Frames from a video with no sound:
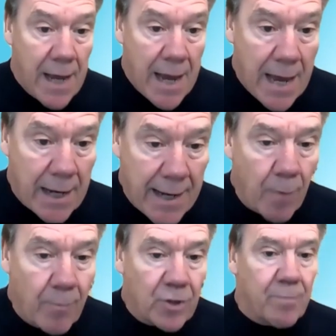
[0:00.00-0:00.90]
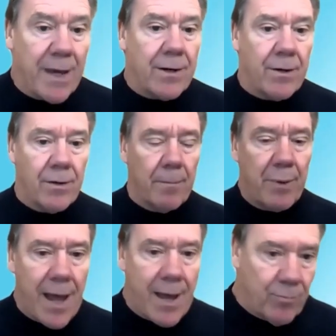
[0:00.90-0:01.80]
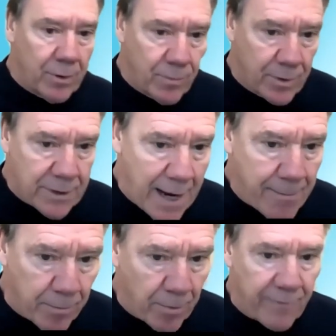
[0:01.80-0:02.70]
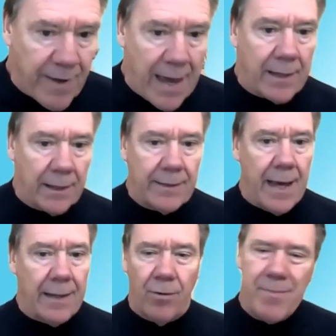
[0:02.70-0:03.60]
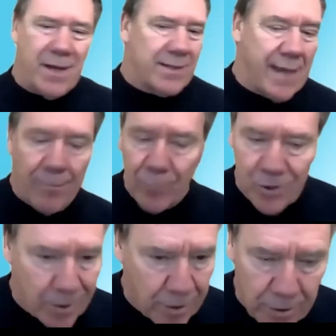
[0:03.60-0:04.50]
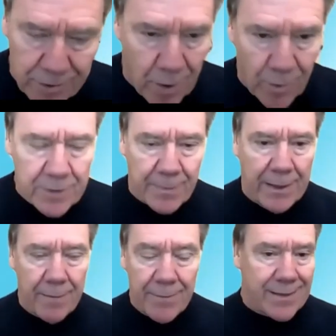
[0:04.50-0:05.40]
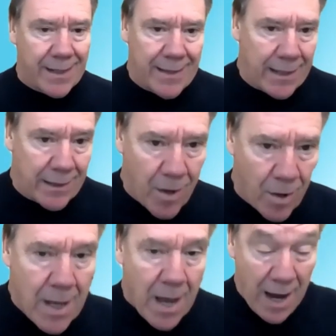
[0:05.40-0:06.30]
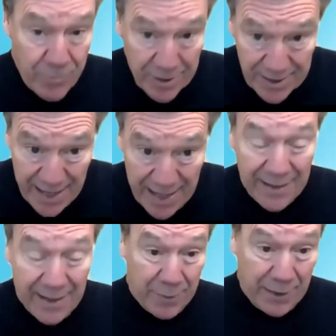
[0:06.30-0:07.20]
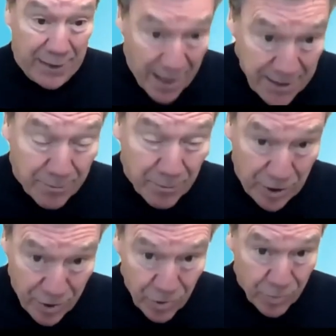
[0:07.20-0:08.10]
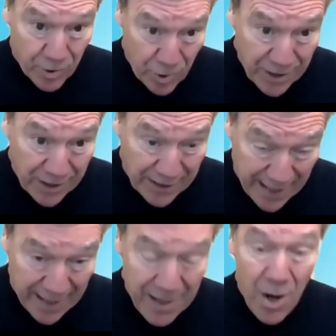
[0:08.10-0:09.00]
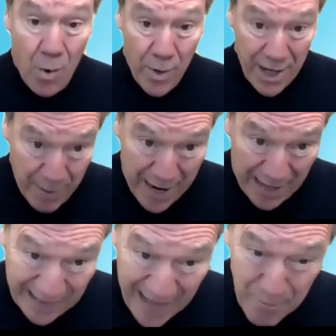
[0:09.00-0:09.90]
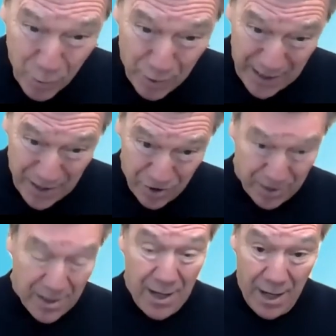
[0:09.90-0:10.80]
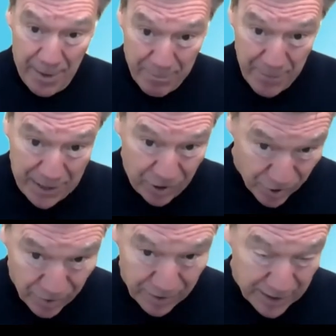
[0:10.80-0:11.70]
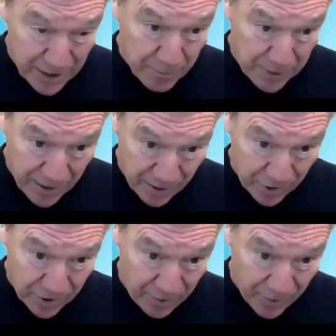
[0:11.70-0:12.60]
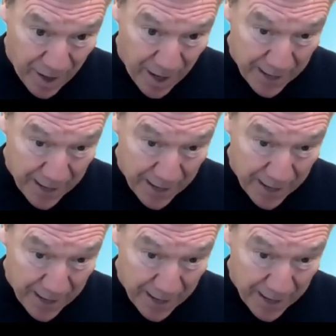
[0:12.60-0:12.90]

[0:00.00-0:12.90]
and how much better the plywood was capable of handling that. Now, I'm not saying we shouldn't use OSB. I'm not saying that at all. I'm just saying that because the materials we're using today, we got to pay a lot more attention about making sure that these materials stay dry.